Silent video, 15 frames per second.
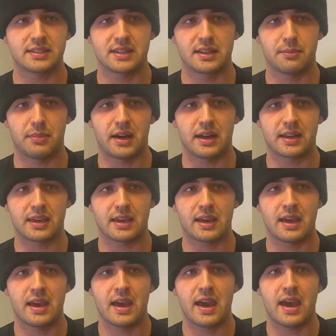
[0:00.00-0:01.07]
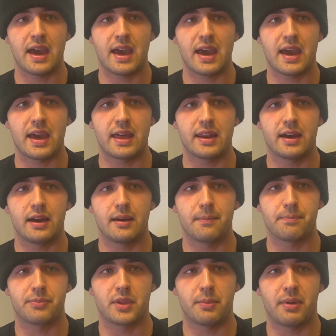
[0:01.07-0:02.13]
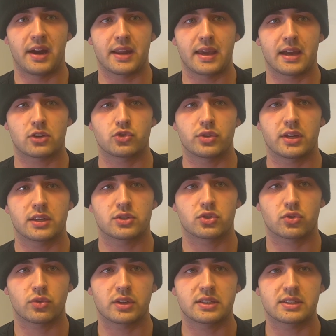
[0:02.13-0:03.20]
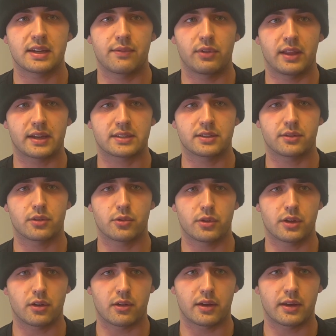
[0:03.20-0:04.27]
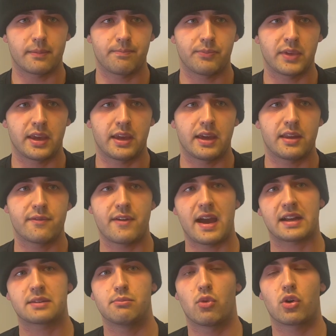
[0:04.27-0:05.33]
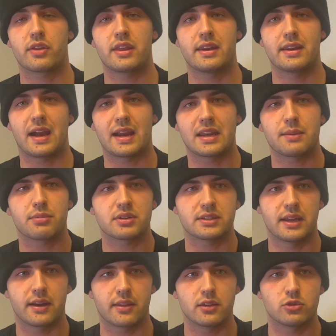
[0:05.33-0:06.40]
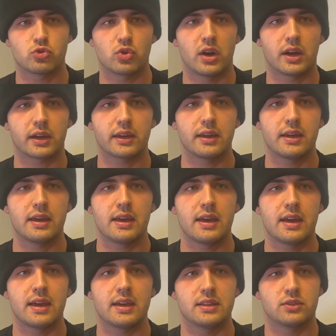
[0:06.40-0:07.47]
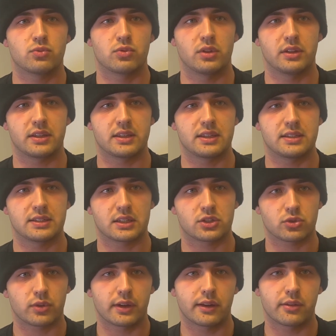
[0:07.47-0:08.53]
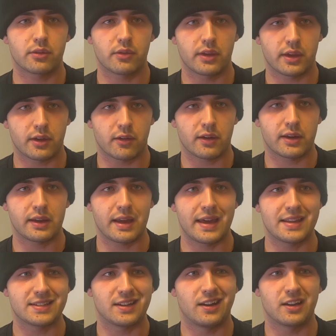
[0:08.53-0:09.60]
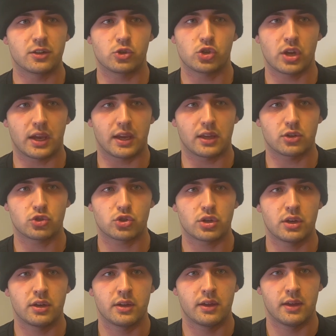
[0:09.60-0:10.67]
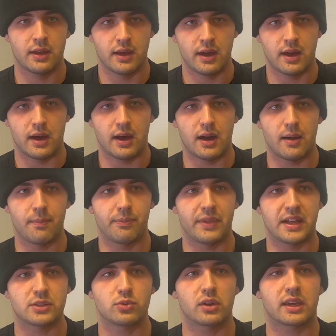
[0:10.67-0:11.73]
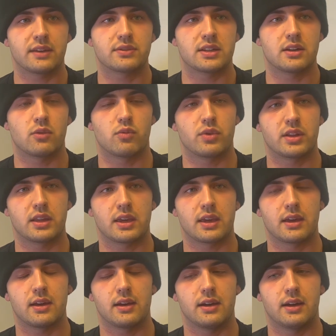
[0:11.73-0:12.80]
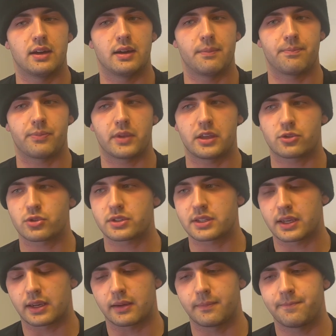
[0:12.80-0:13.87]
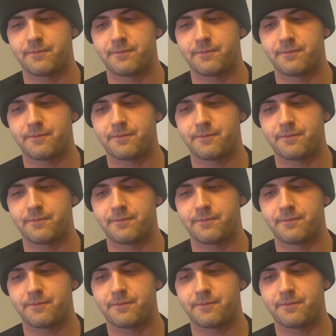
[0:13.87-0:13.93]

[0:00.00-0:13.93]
in the body, and the body actually excretes cephalexin through urine. In fact, more than 90% of the drug is excreted through the urine and is unchanged. That's what gives it a really interesting